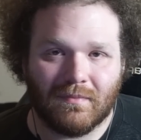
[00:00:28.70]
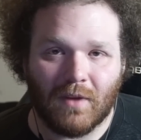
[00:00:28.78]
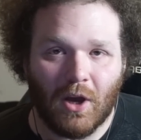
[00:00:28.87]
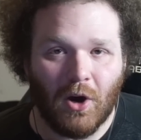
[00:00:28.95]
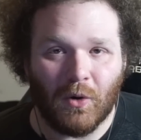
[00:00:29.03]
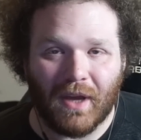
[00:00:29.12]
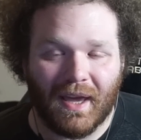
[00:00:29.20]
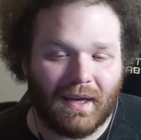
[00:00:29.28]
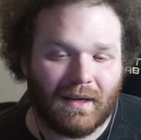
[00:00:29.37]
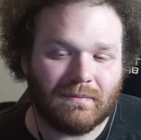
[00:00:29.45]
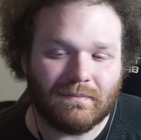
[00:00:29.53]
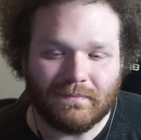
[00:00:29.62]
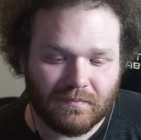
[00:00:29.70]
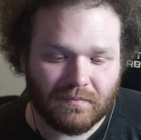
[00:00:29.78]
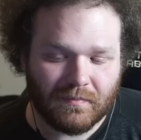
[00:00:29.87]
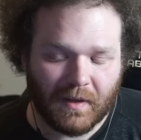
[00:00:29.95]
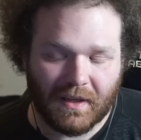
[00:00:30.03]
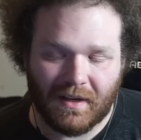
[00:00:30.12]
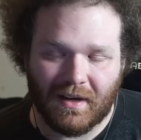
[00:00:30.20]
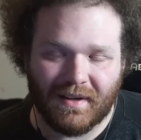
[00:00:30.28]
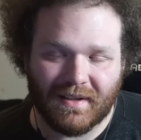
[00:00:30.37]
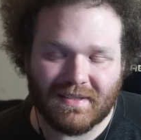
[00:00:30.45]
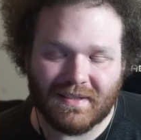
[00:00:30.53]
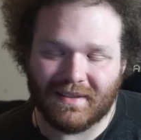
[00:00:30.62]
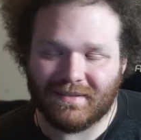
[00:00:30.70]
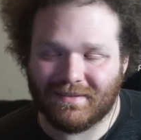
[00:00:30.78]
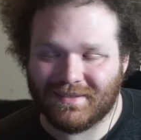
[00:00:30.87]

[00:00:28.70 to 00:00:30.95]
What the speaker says: okay. I can honestly